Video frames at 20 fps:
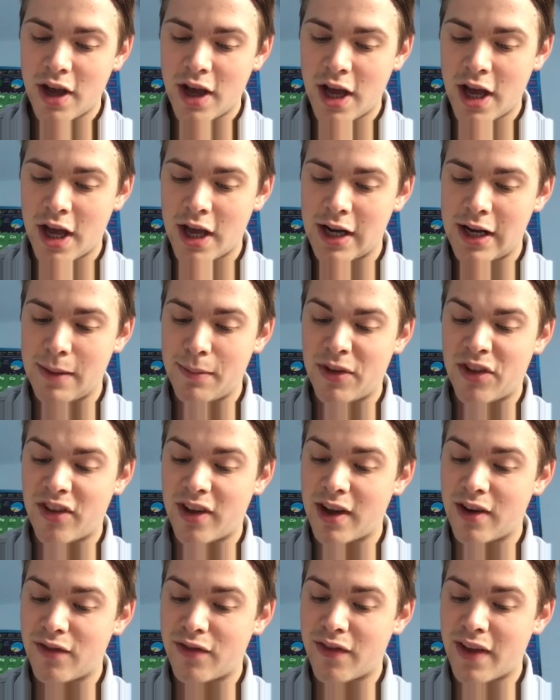
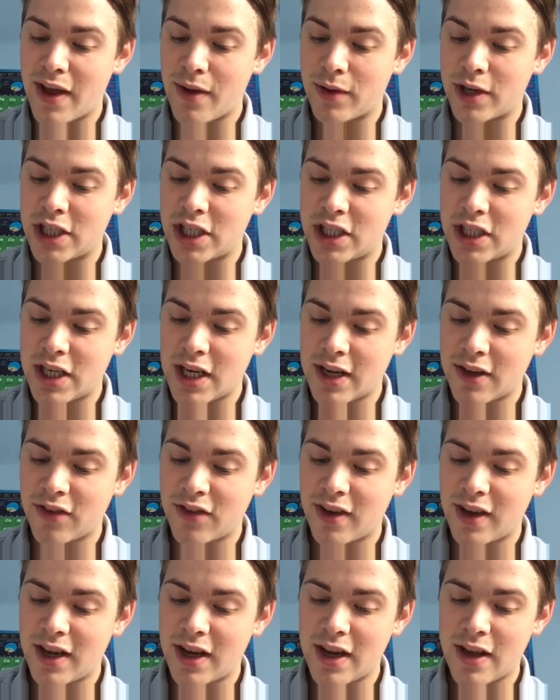Liberty and Faye were
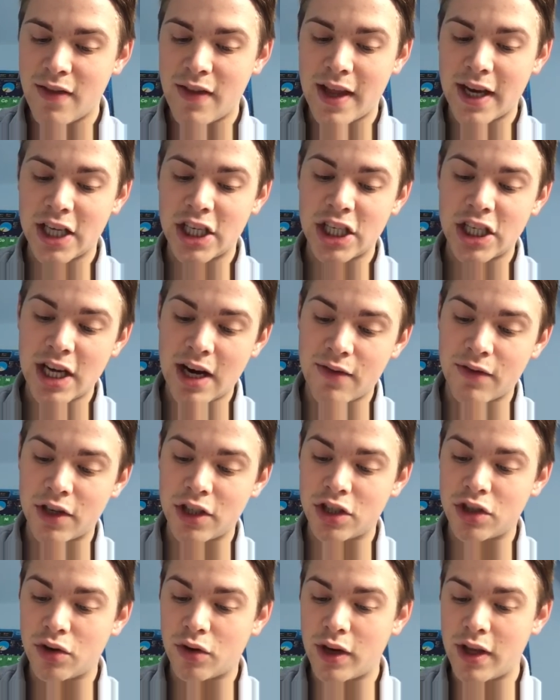chatting and then Sharon
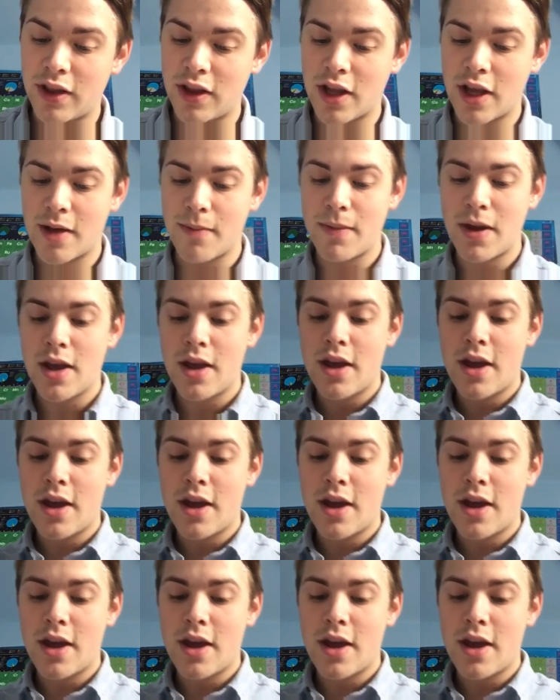joined them.